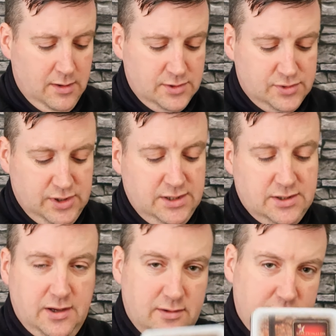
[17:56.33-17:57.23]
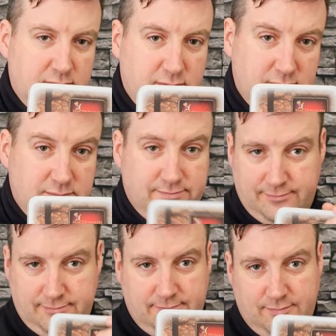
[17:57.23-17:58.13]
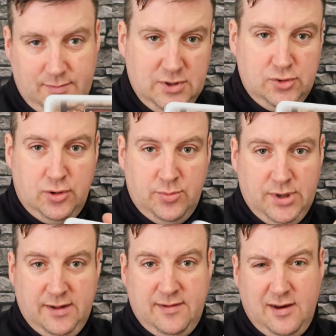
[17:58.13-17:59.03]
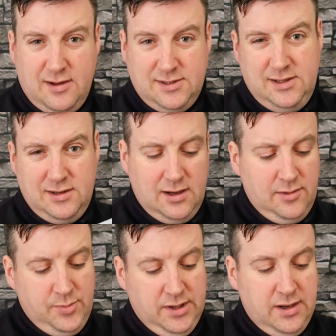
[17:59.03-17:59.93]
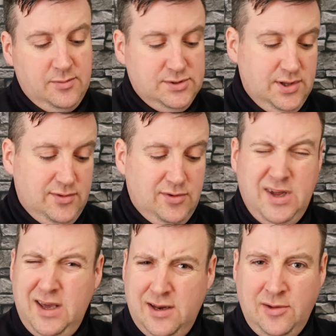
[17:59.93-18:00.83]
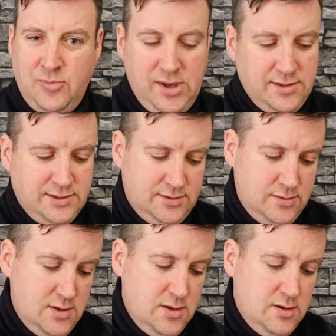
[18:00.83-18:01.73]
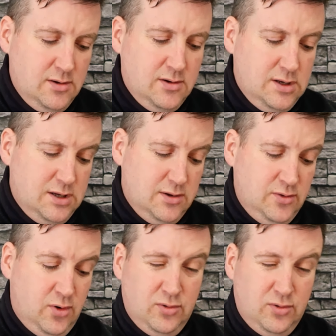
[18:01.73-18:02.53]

Strangely, the shortbread tin, I seen that in B&M's and I thought 99p. Not